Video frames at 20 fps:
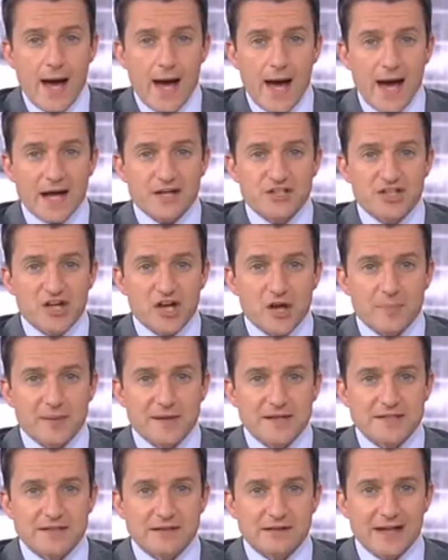And
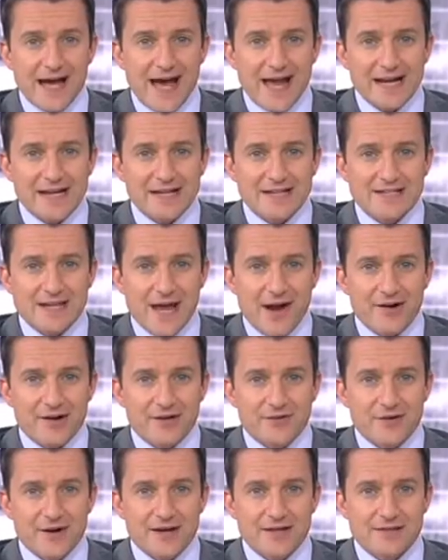geopolitical analyst
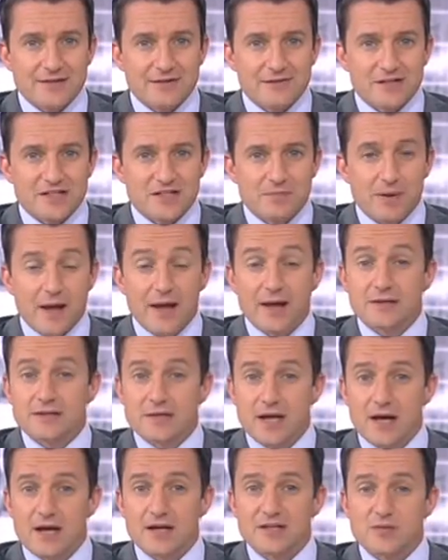Eric Draitser explained
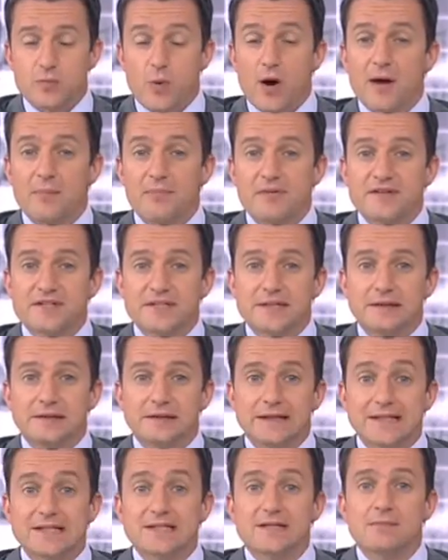to us why
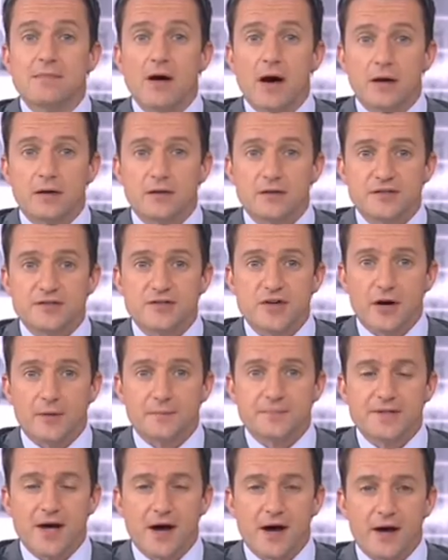Brazil is among the
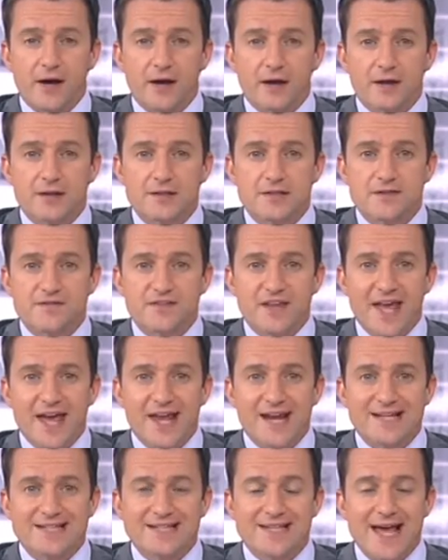top targets of the
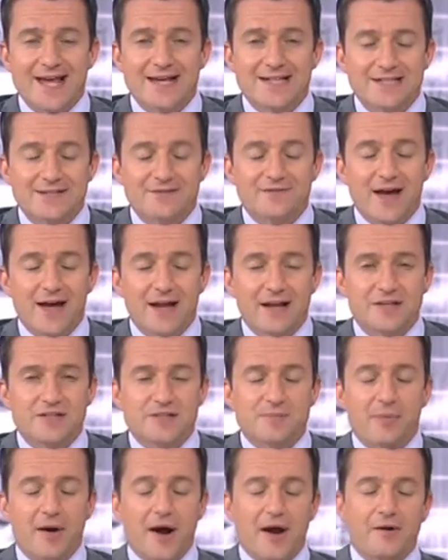NSA
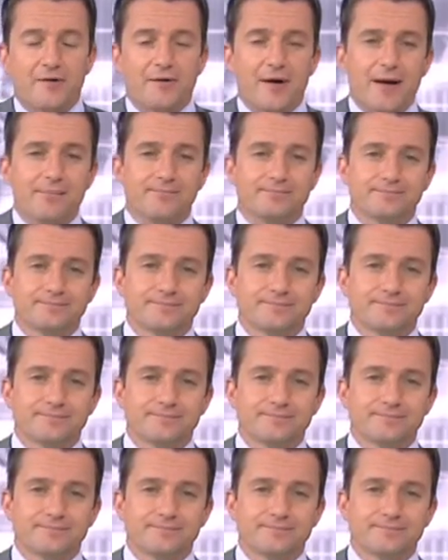surveillance program.